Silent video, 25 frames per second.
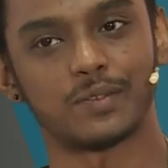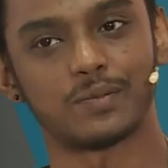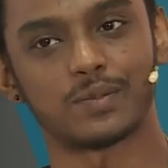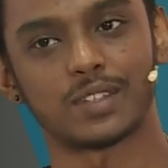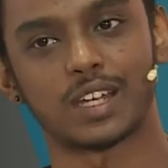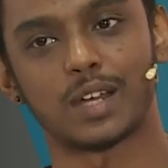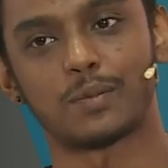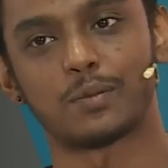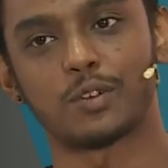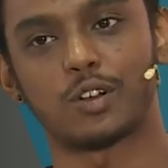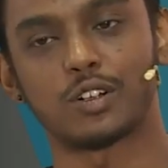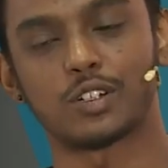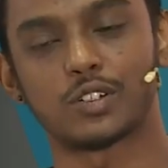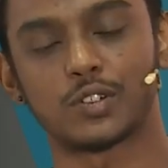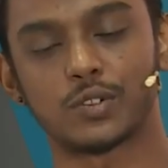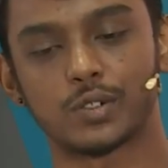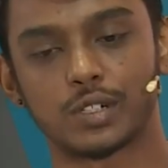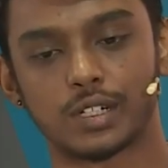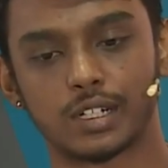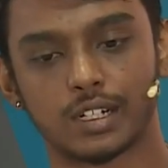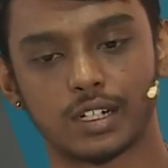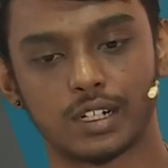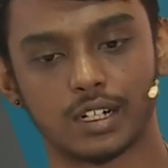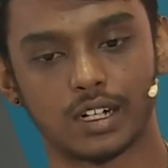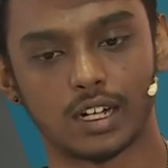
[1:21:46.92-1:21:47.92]
I'm not
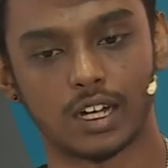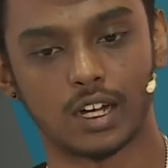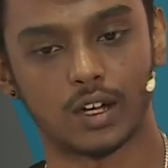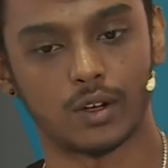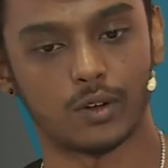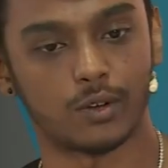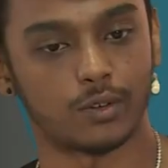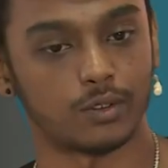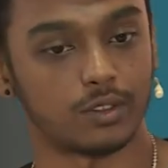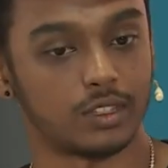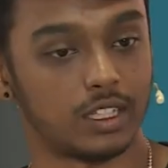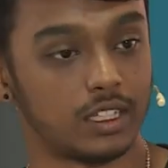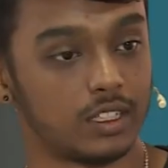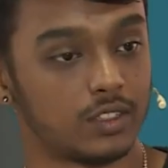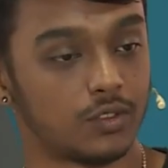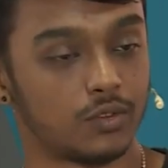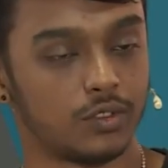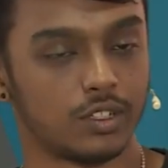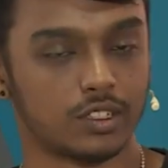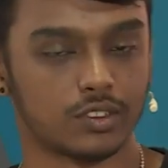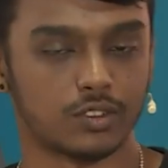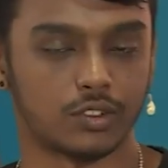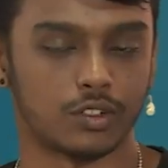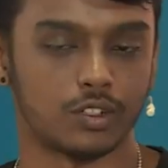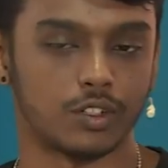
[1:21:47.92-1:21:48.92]
sure how things
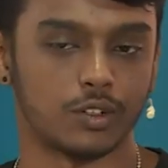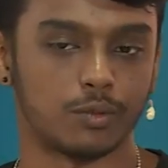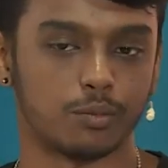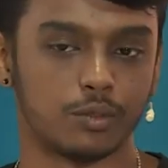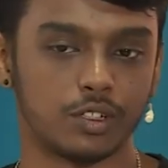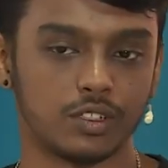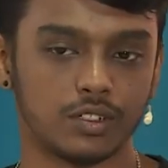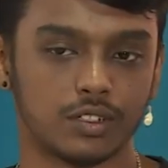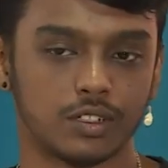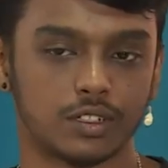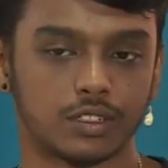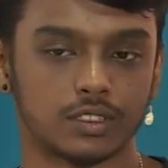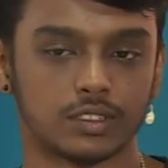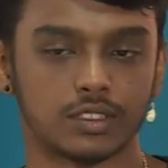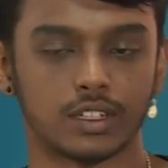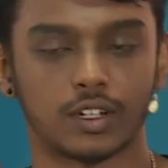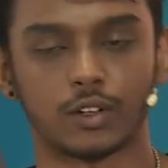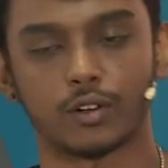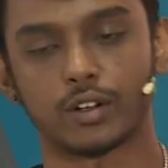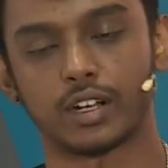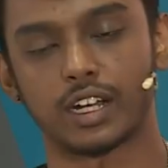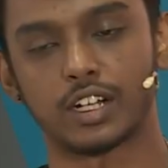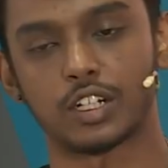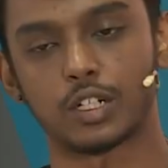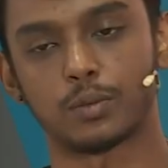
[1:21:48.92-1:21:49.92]
works on your business or
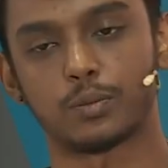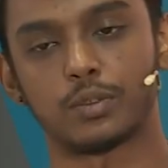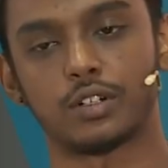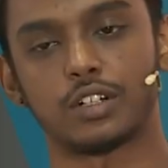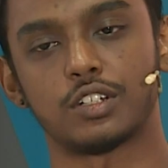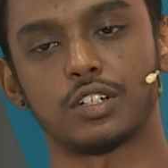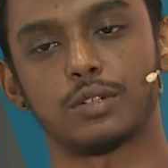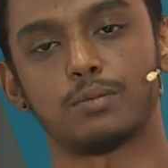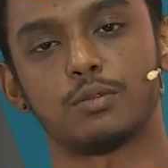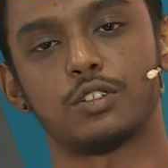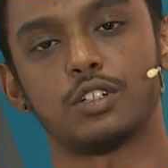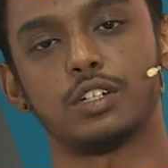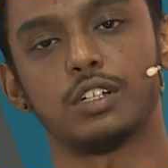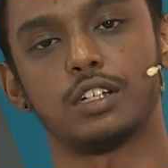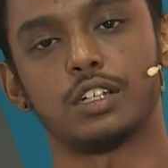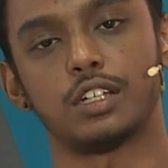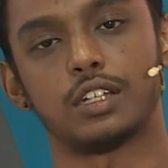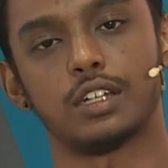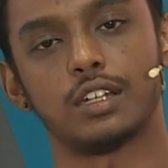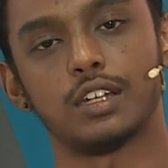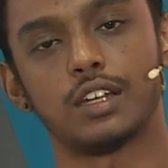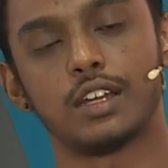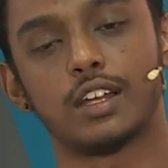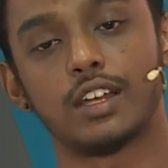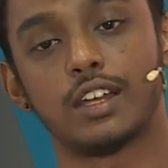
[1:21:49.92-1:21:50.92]
entrepreneurship journey.
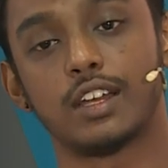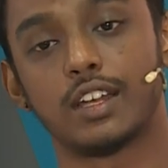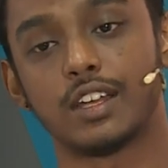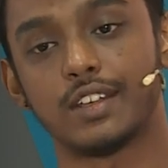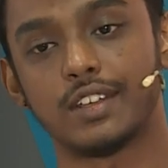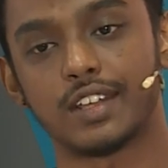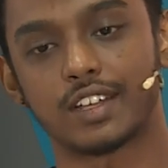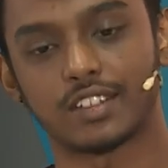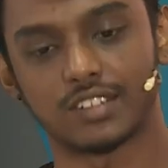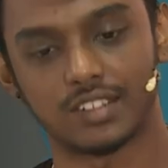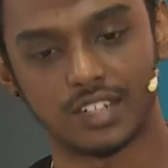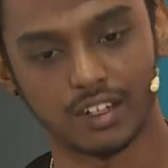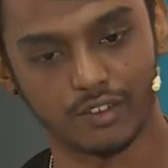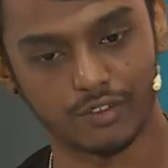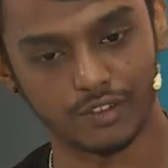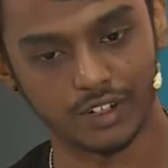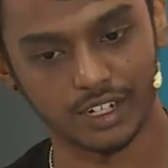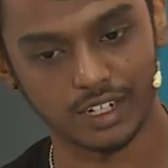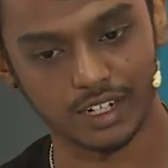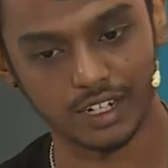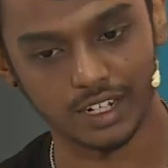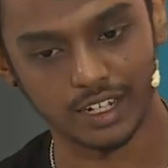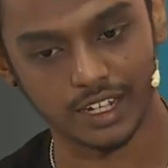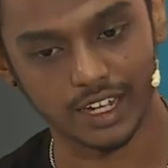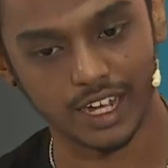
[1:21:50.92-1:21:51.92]
Yes,
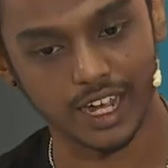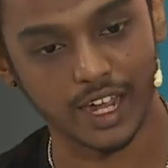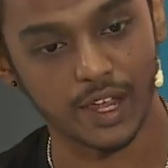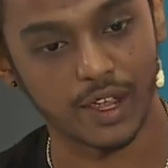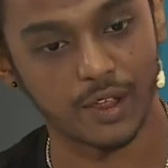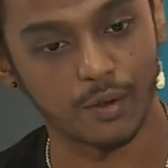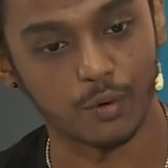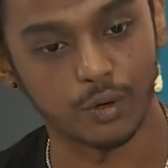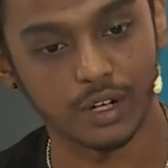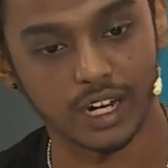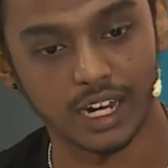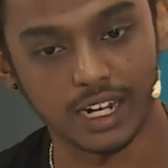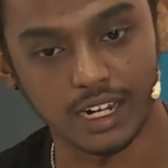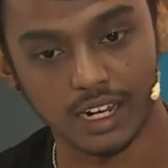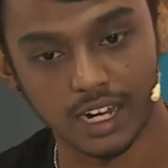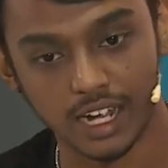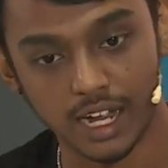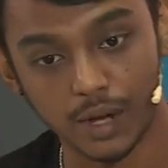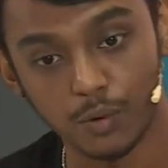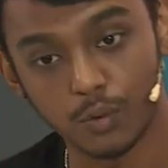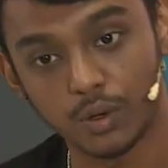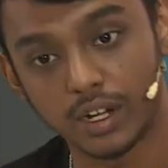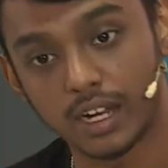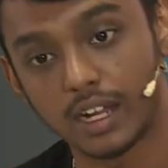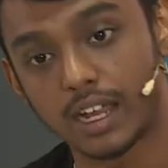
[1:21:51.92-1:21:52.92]
definitely, I
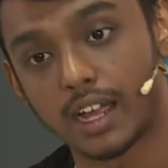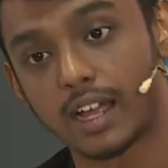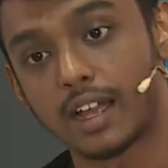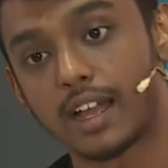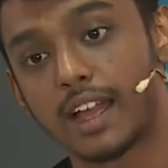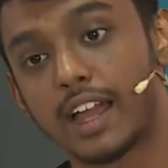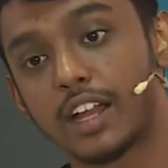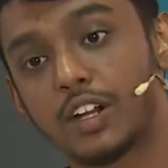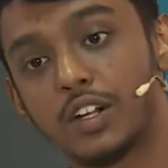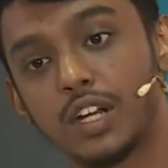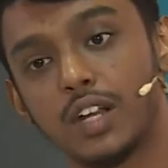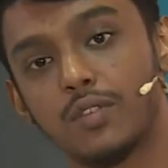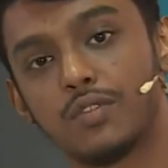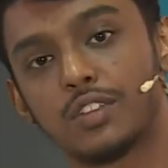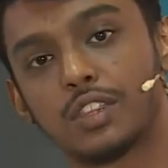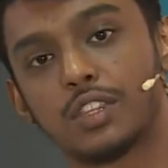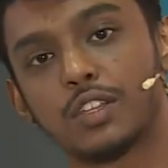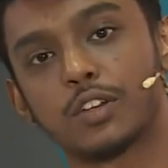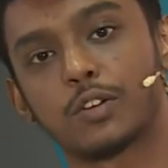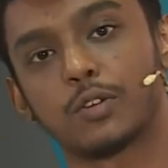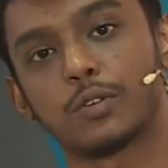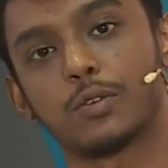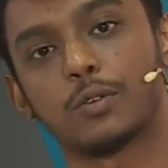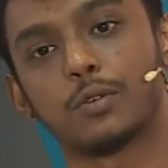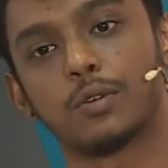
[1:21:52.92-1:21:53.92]
would agree with
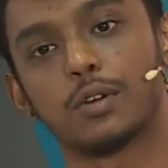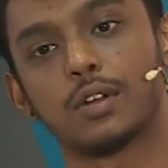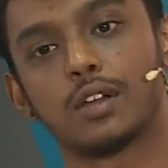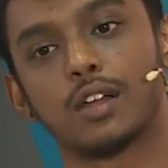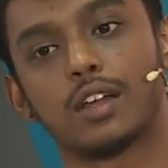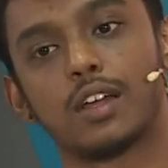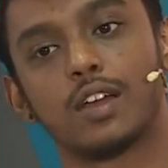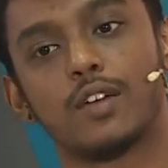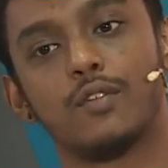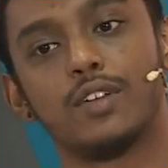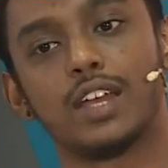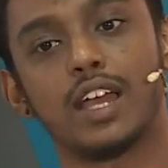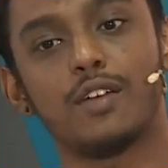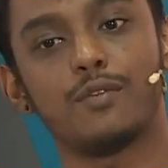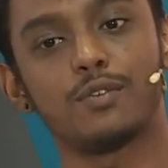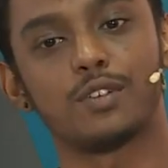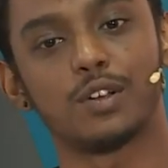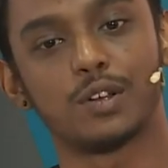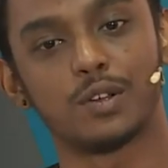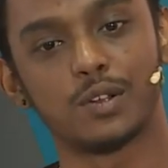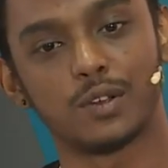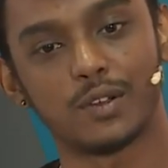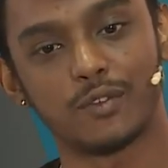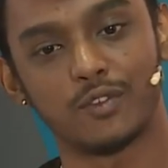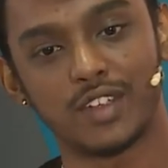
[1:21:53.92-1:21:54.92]
you. We have
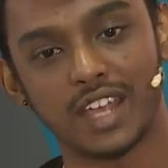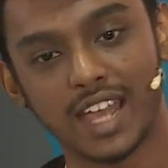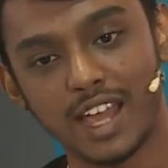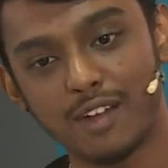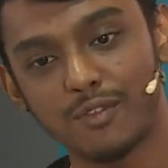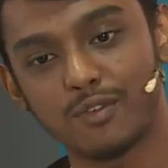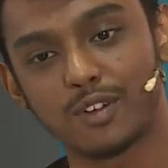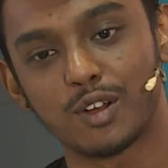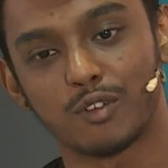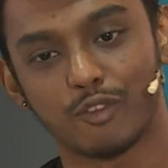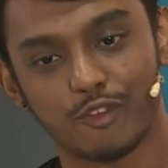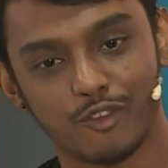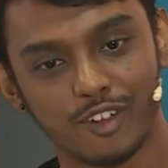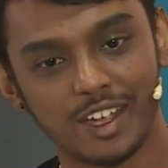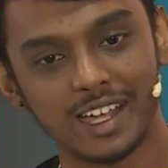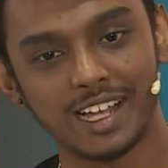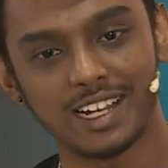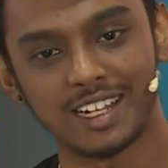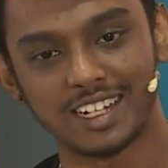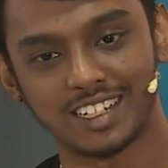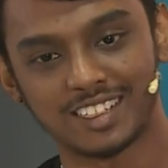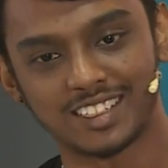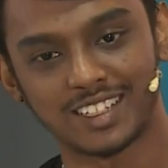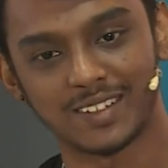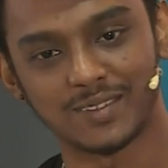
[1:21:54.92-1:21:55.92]
to fail
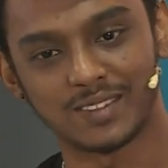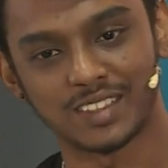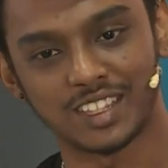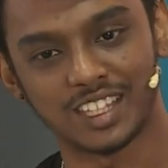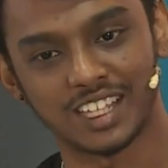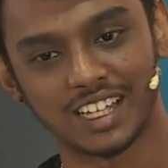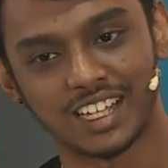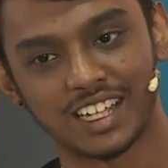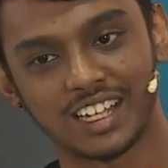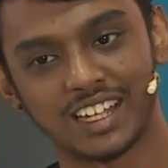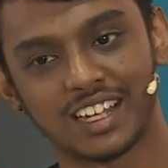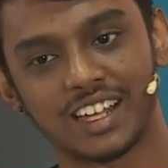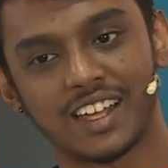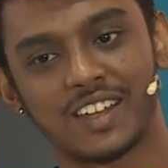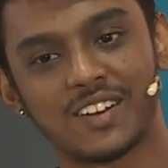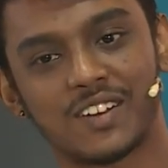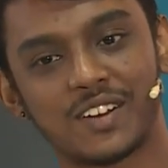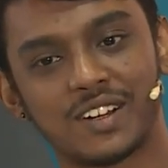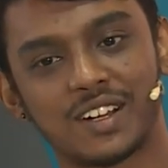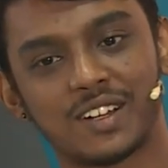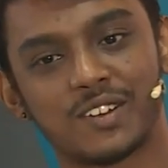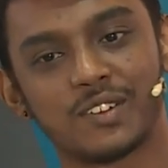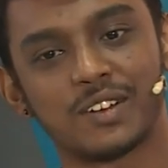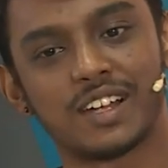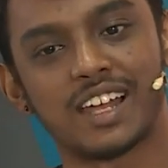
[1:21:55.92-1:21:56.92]
in something in
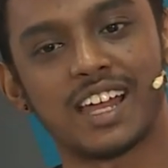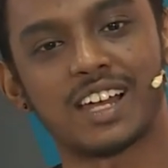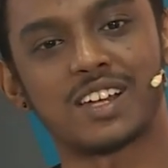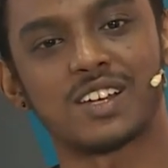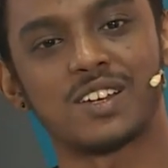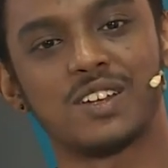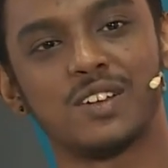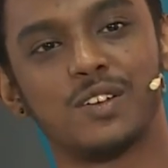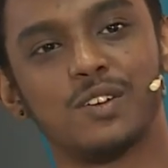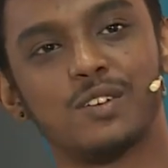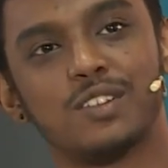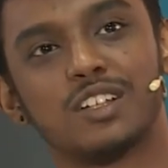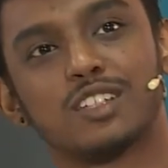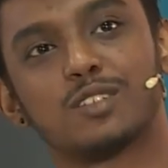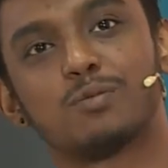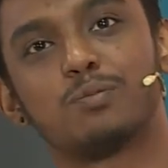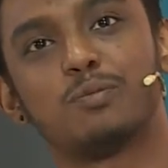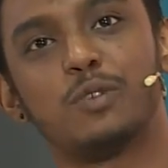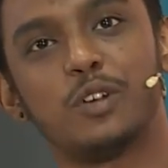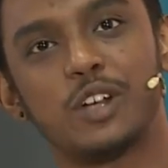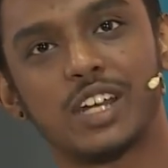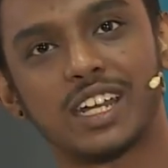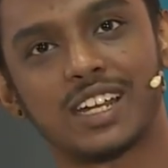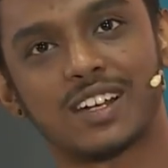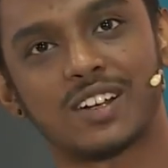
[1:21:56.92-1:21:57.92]
order to get you the
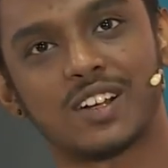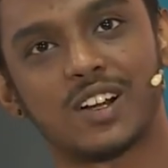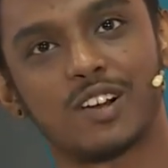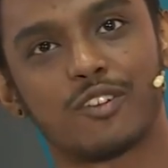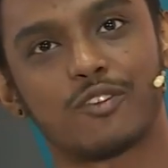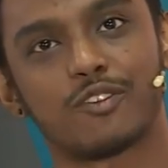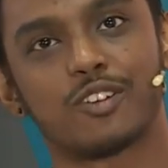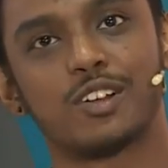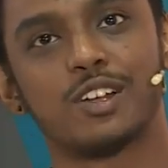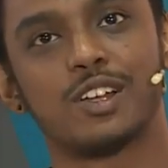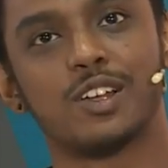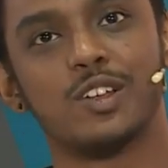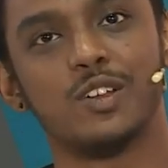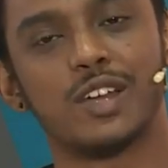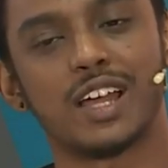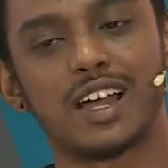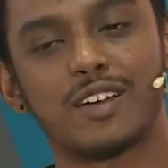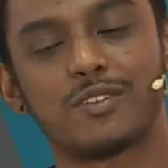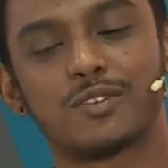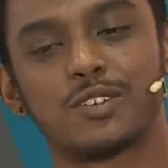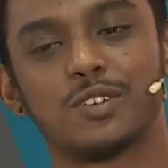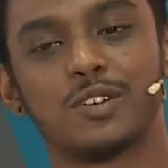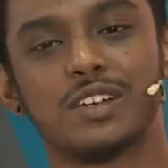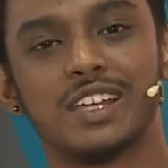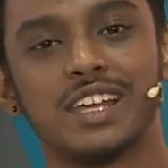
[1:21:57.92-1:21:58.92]
spirit of you
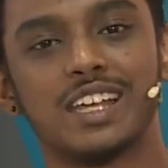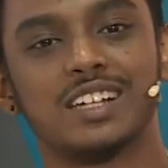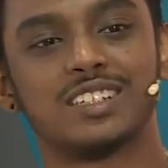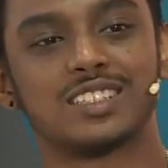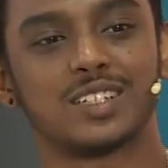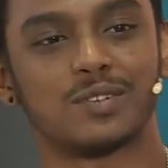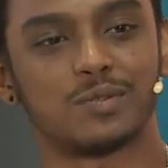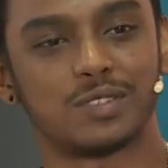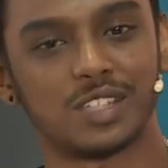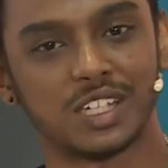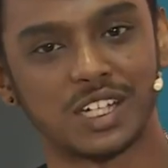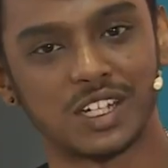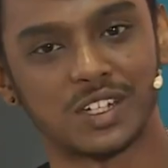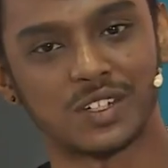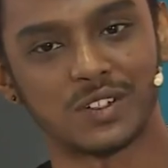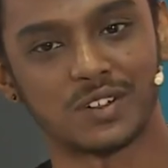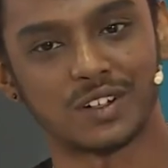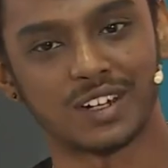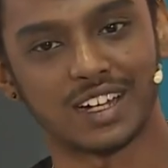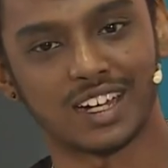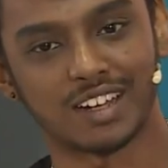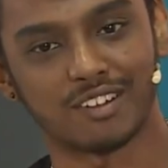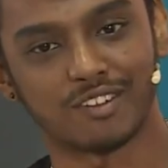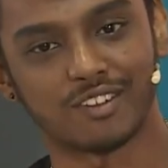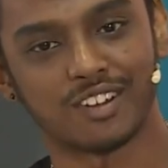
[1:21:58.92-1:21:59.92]
have to gain something in your
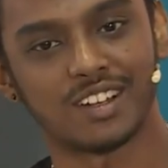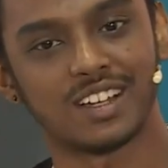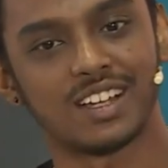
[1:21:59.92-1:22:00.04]
life.